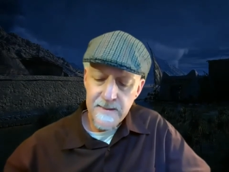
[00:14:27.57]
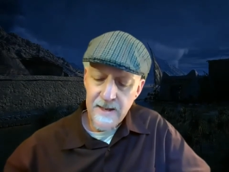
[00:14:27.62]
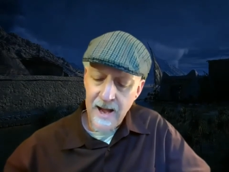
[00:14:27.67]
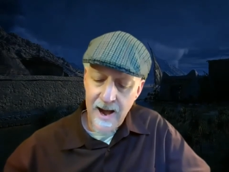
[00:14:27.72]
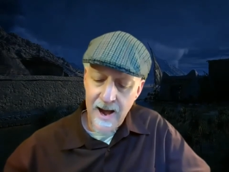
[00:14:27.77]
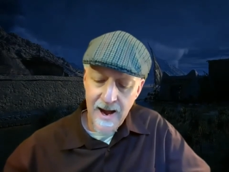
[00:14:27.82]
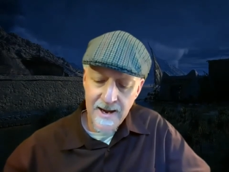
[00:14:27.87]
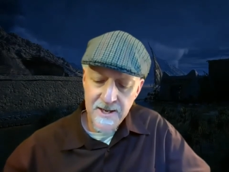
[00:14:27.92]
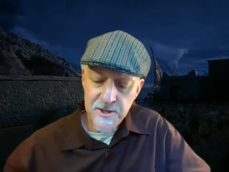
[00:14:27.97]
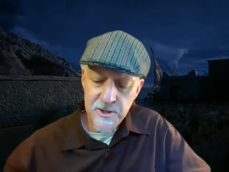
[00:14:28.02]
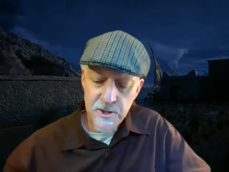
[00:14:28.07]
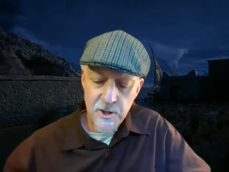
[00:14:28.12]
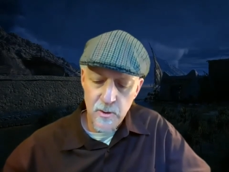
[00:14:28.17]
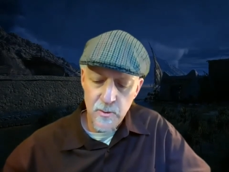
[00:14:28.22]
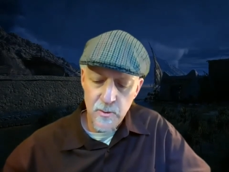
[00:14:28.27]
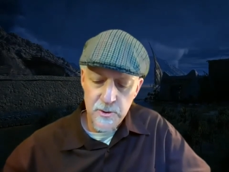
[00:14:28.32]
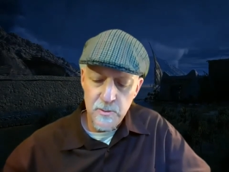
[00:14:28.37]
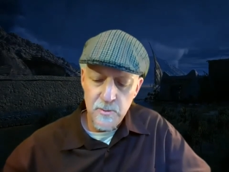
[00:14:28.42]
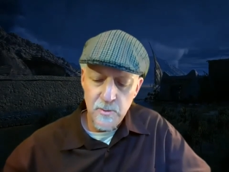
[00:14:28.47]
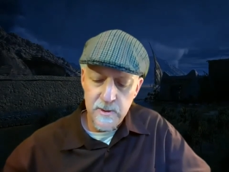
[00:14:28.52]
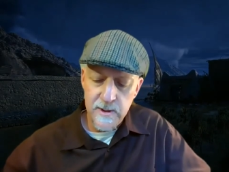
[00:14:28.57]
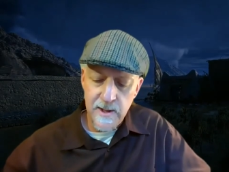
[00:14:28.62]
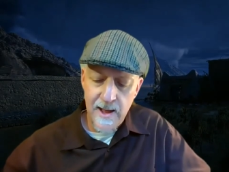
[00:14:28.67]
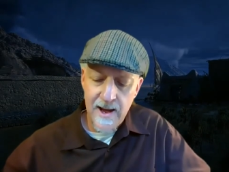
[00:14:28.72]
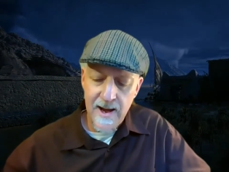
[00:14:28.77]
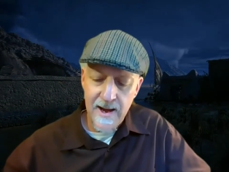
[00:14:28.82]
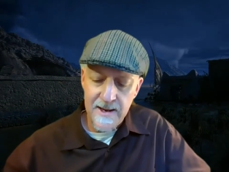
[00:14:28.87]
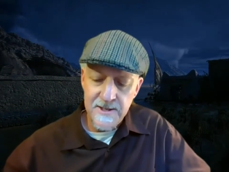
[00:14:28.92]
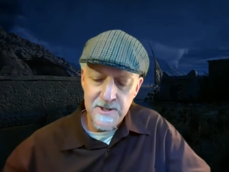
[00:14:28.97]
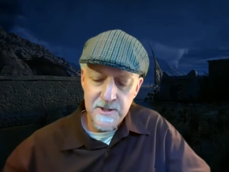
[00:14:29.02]
I know you
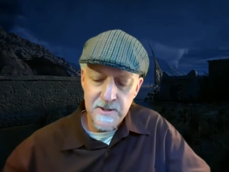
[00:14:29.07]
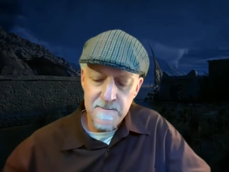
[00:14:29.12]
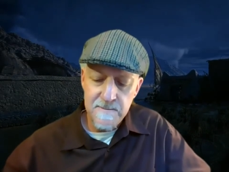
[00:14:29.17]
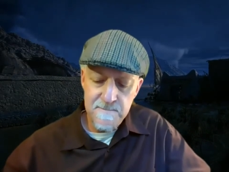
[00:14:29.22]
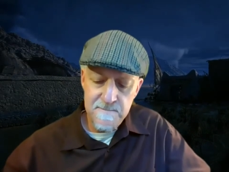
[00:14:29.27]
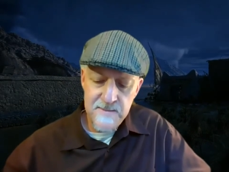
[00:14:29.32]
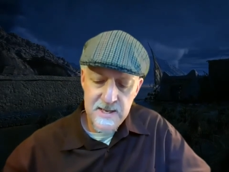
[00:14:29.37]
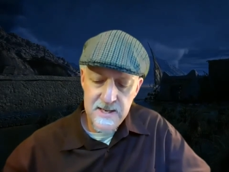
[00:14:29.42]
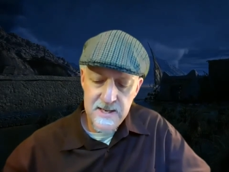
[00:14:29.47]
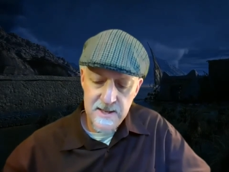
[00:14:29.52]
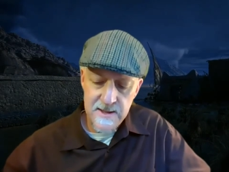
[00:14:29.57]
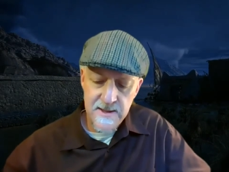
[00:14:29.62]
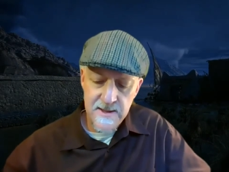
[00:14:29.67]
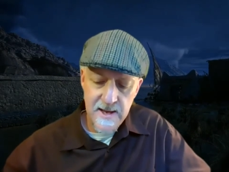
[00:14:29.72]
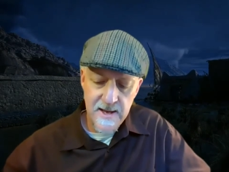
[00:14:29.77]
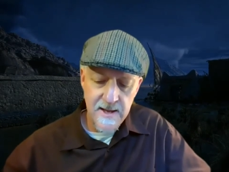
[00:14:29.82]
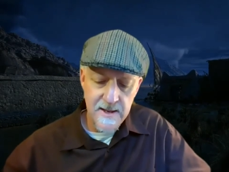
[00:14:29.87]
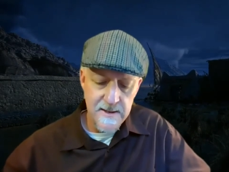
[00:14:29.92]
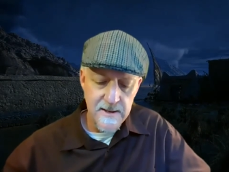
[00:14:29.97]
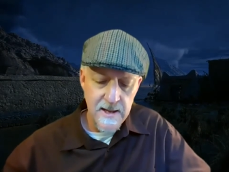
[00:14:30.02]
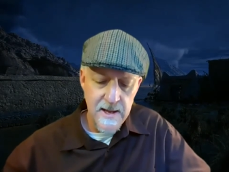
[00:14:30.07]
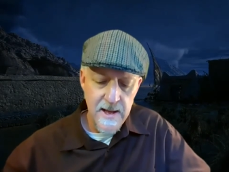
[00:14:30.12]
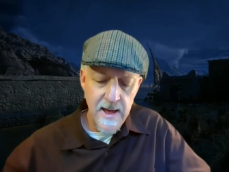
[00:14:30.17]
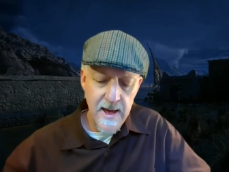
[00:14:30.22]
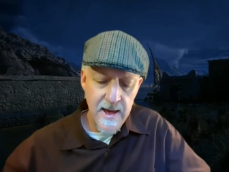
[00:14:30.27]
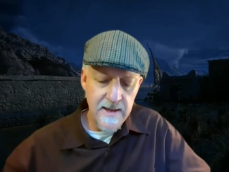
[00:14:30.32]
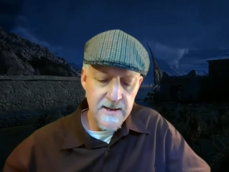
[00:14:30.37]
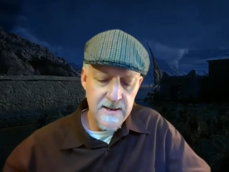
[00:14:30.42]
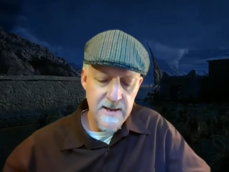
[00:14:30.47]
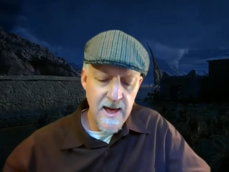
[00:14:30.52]
lied to me then
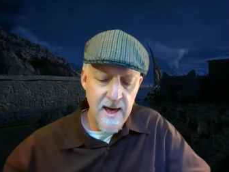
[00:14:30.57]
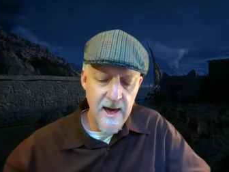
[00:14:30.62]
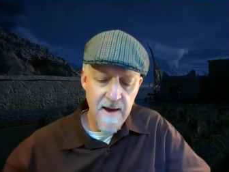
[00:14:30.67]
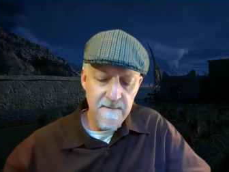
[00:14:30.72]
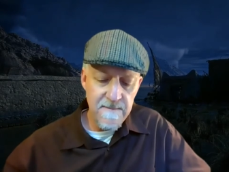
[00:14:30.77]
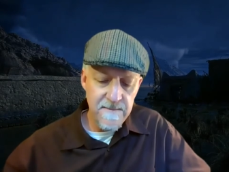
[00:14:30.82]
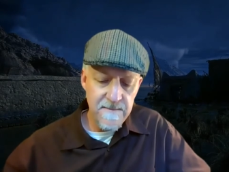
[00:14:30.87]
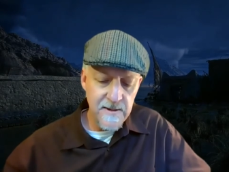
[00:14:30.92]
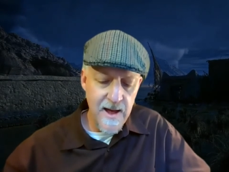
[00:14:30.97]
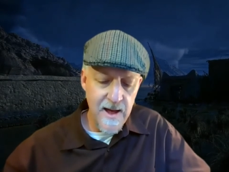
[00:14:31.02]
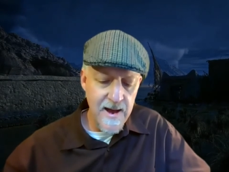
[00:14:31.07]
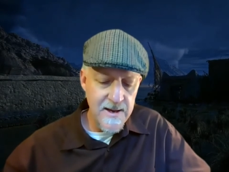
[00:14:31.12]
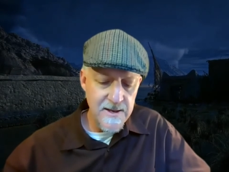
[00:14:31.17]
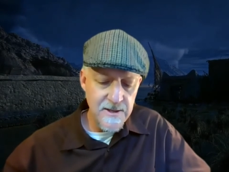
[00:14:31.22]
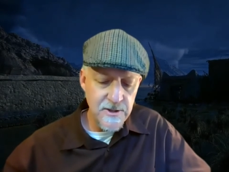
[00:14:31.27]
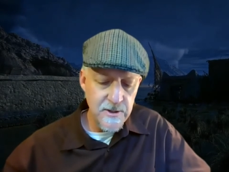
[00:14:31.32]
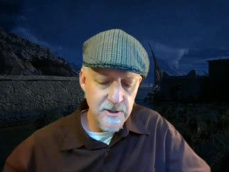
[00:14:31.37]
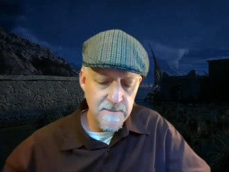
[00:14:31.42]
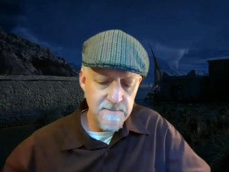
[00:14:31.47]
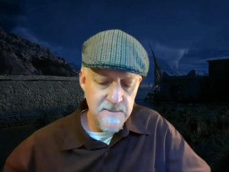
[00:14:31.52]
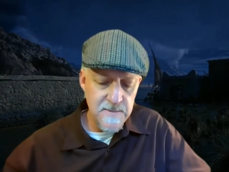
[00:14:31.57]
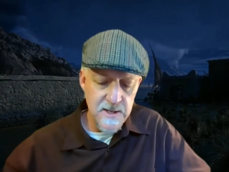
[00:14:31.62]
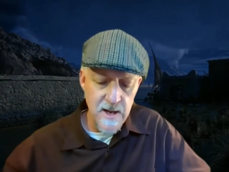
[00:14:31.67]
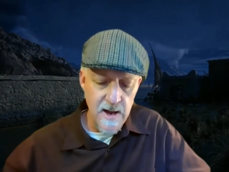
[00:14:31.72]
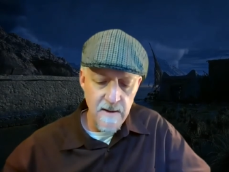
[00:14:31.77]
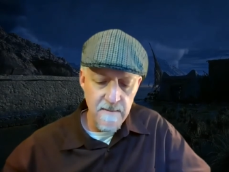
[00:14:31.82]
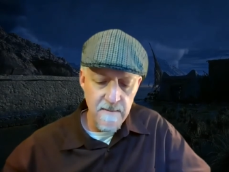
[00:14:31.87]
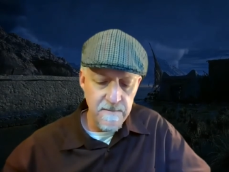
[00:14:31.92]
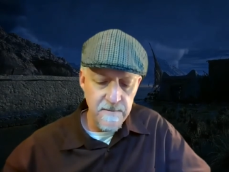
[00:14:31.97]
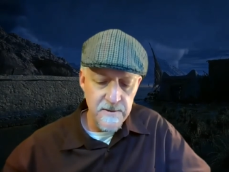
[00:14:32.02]
and have lied to me
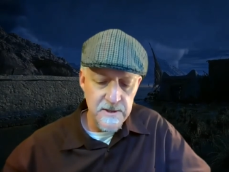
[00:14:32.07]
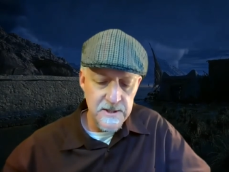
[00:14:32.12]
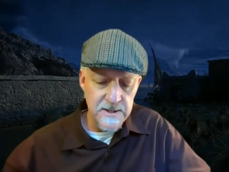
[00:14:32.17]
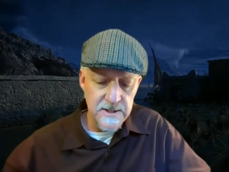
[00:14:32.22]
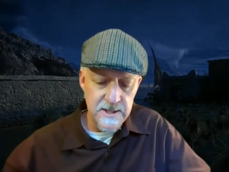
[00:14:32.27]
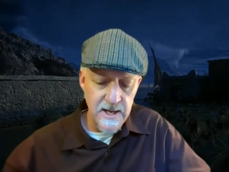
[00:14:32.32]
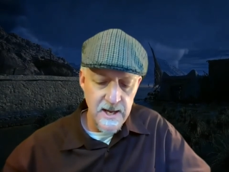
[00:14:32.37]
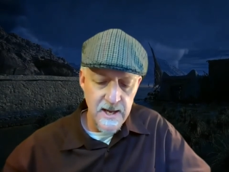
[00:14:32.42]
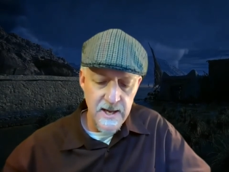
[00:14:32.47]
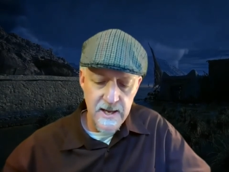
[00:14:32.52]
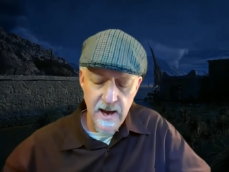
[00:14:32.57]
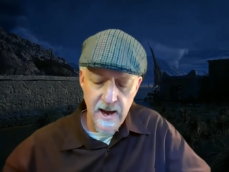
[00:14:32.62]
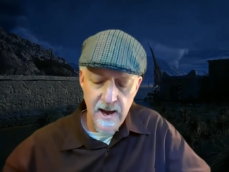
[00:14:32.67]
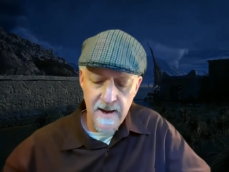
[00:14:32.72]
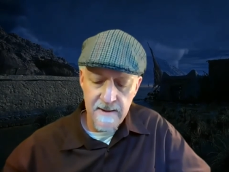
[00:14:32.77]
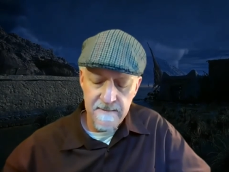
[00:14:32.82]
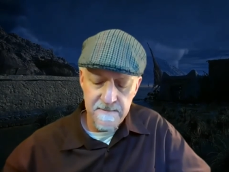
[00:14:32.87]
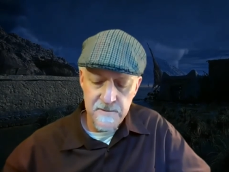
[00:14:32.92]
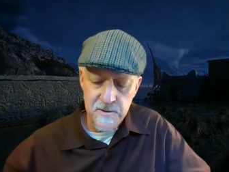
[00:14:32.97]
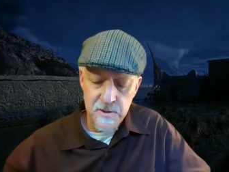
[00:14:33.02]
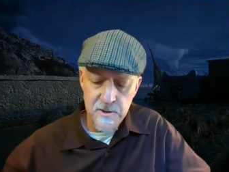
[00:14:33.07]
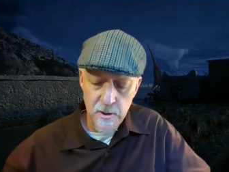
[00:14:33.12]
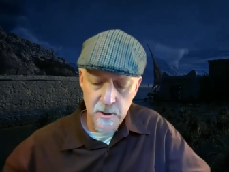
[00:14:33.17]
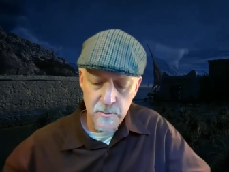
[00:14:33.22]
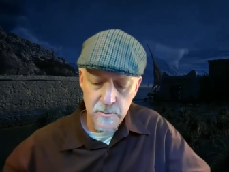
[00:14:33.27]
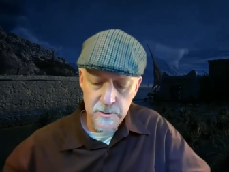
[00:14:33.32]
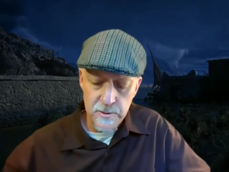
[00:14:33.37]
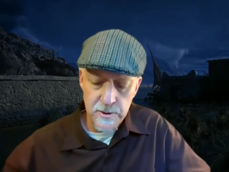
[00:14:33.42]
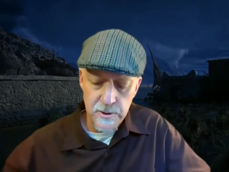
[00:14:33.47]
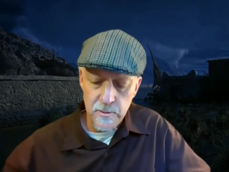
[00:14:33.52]
every day I've
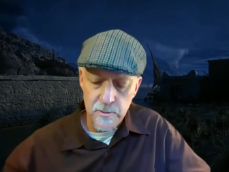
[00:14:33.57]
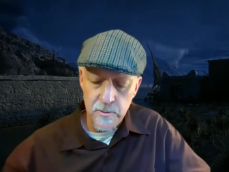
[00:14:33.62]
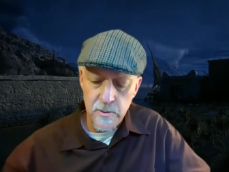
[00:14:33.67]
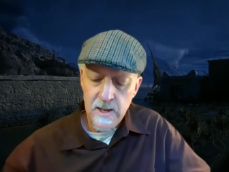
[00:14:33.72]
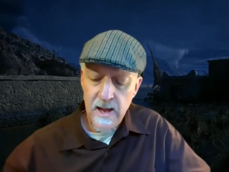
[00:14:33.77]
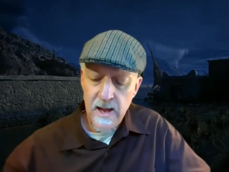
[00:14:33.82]
known you